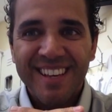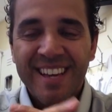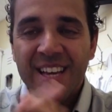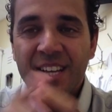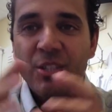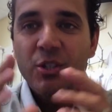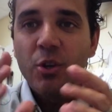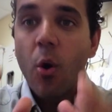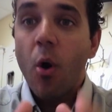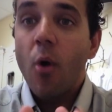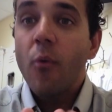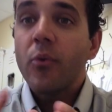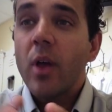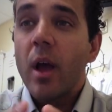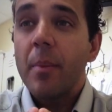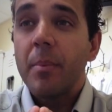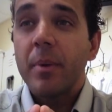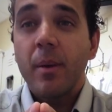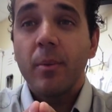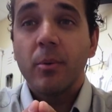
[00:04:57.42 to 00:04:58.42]
so hopefully I'll
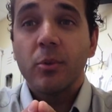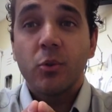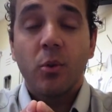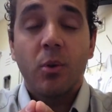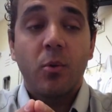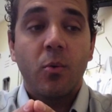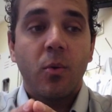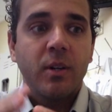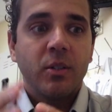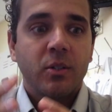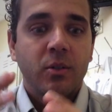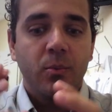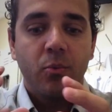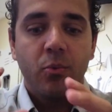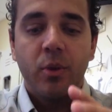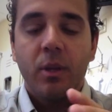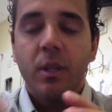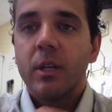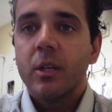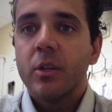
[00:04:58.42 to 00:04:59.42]
be able to acquire some
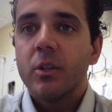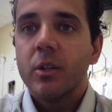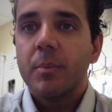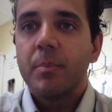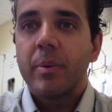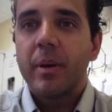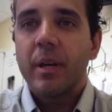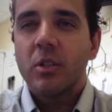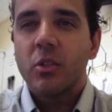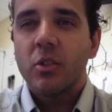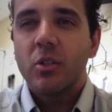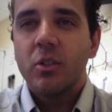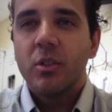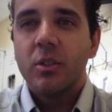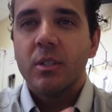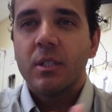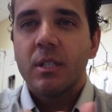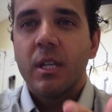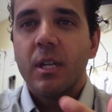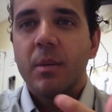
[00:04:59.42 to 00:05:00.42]
really good
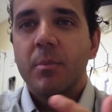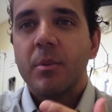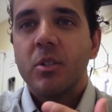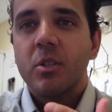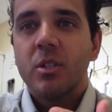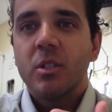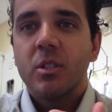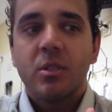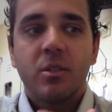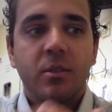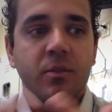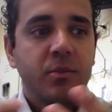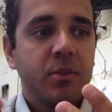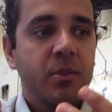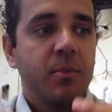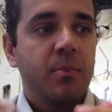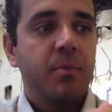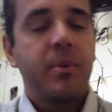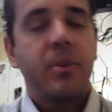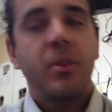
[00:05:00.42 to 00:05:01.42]
pictures and images of
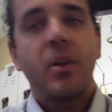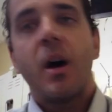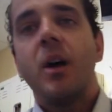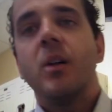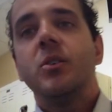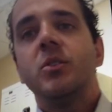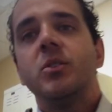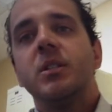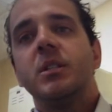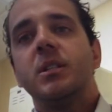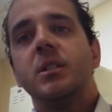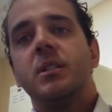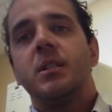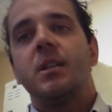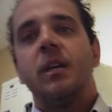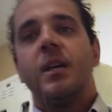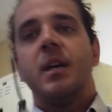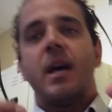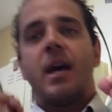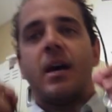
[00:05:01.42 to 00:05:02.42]
some pathology and
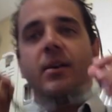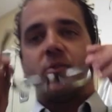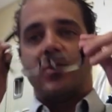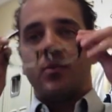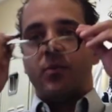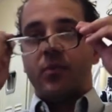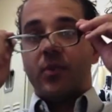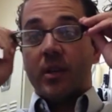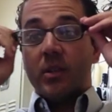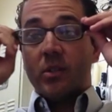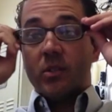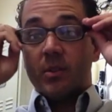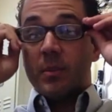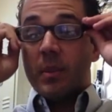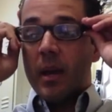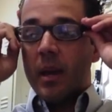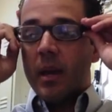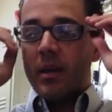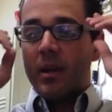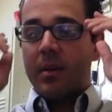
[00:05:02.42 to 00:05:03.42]
have some videos
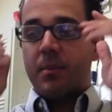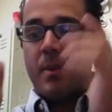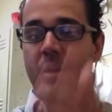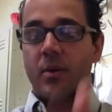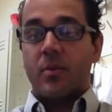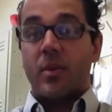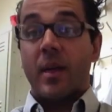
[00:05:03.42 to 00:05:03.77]
made about